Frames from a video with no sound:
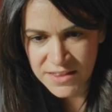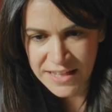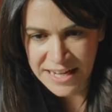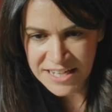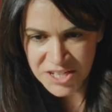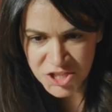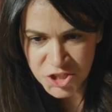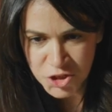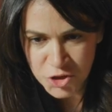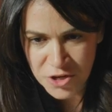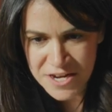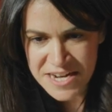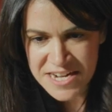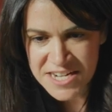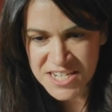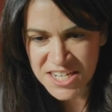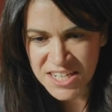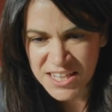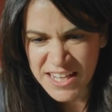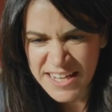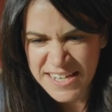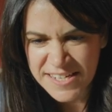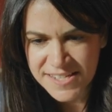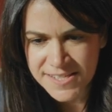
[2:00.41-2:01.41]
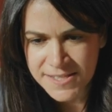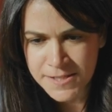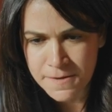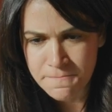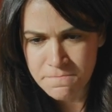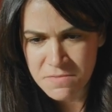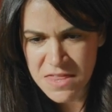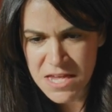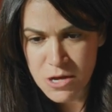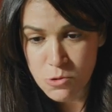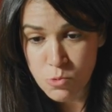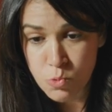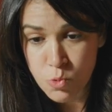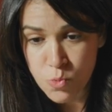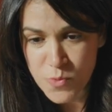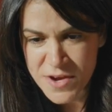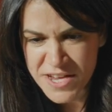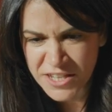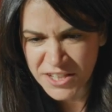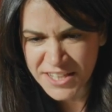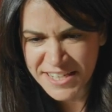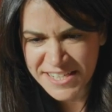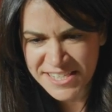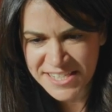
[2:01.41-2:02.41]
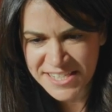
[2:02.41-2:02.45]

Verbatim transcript: Let's drink to like something really